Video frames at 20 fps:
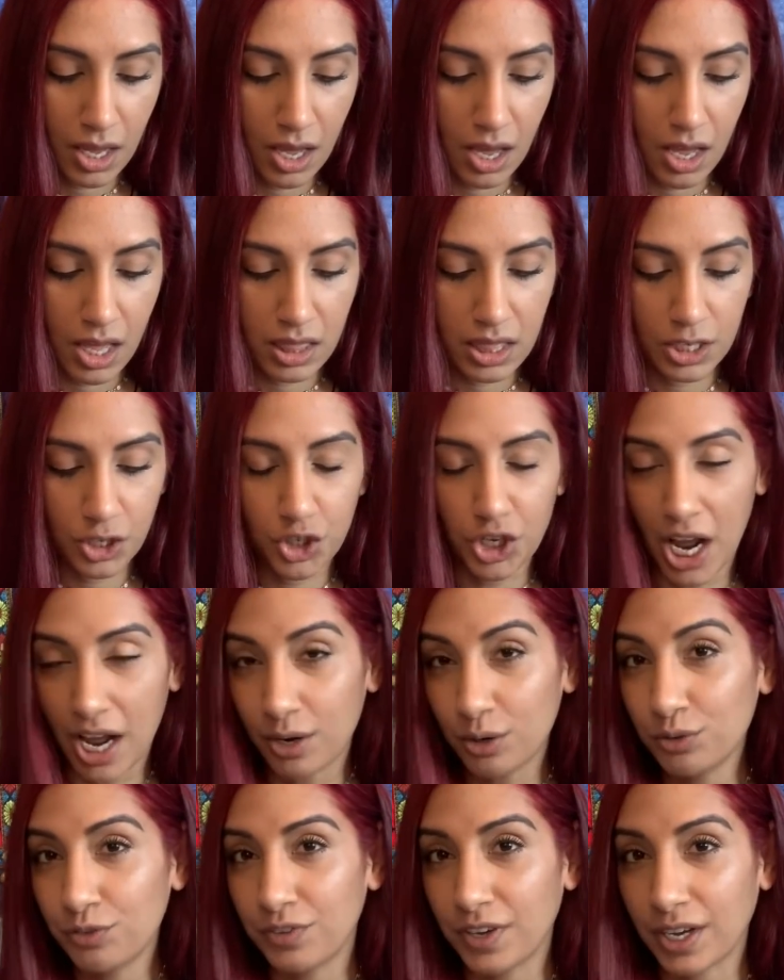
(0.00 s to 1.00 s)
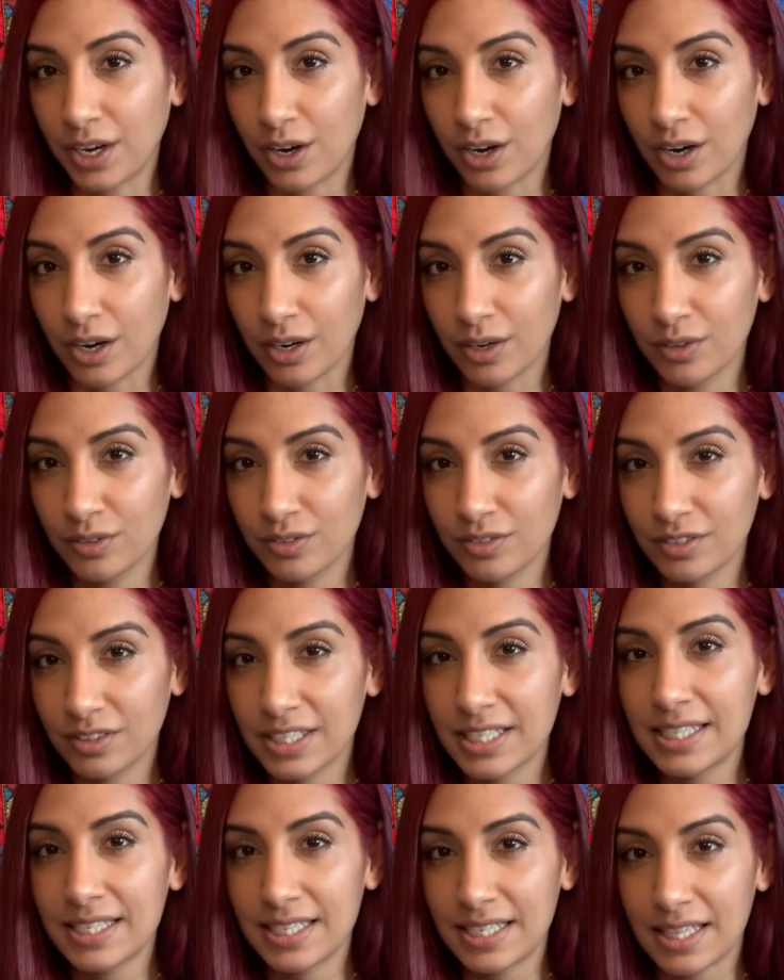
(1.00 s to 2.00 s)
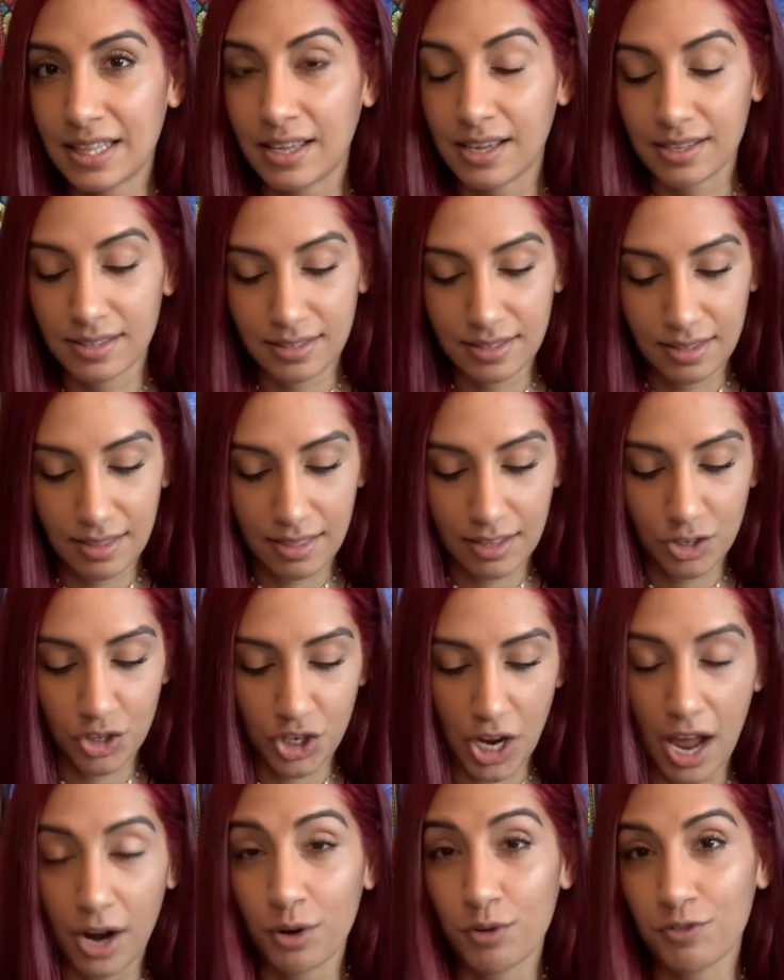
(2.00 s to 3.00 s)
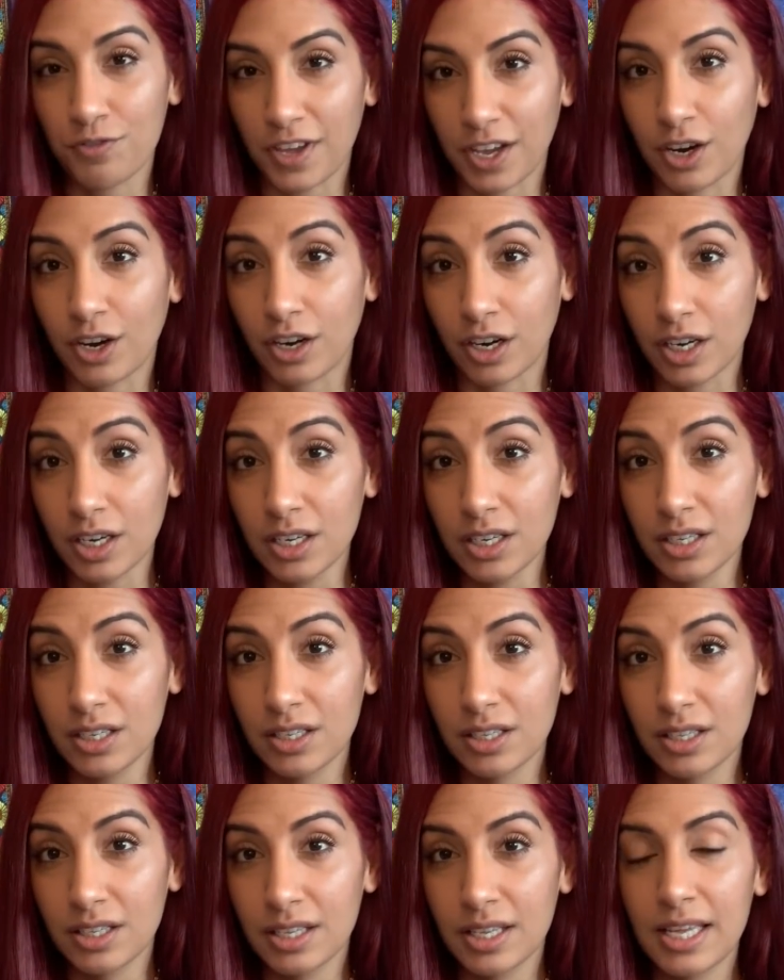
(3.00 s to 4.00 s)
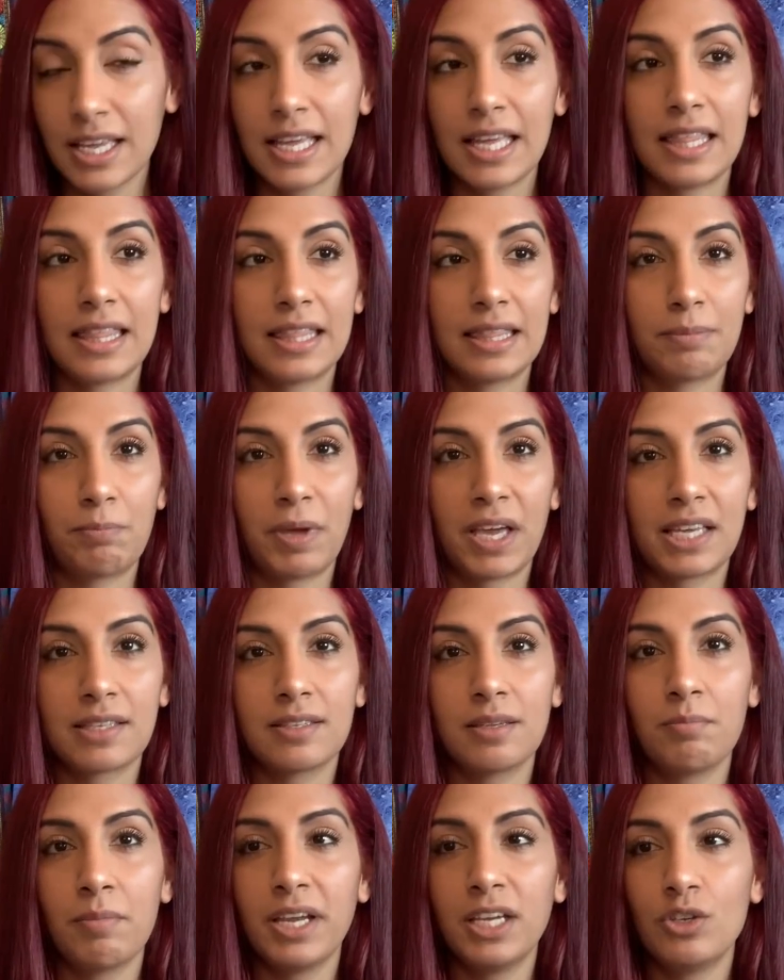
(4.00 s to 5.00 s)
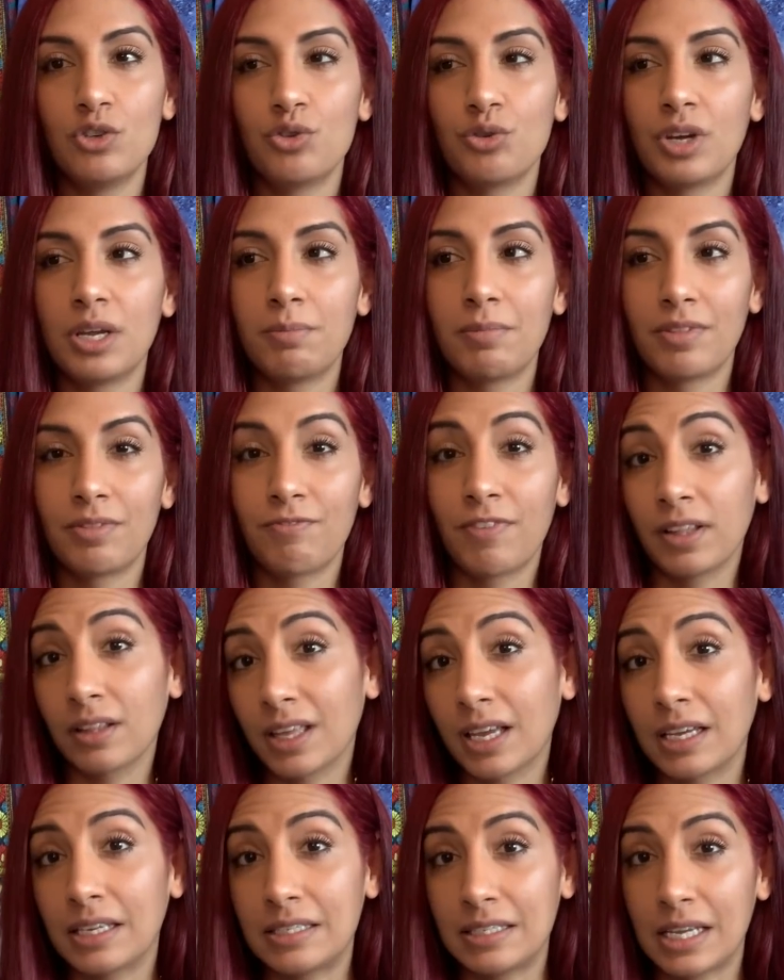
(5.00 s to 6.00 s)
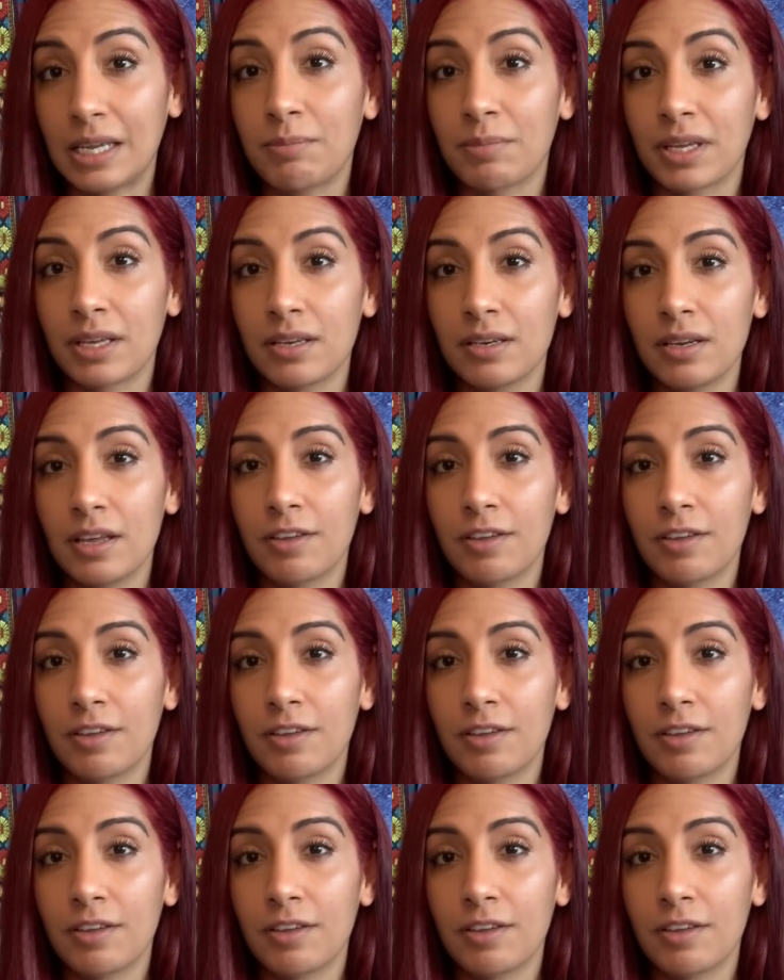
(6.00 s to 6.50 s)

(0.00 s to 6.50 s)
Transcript: The shadow figure, listen to this, the shadow figure, because in my dream it felt like a demon.